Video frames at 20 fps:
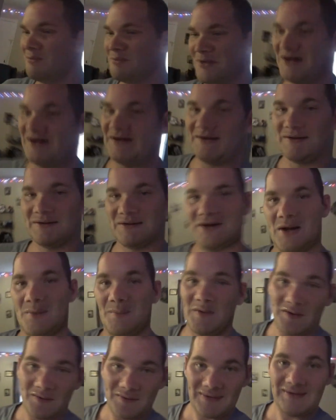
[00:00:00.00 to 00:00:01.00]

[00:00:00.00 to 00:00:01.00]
But I'm gonna go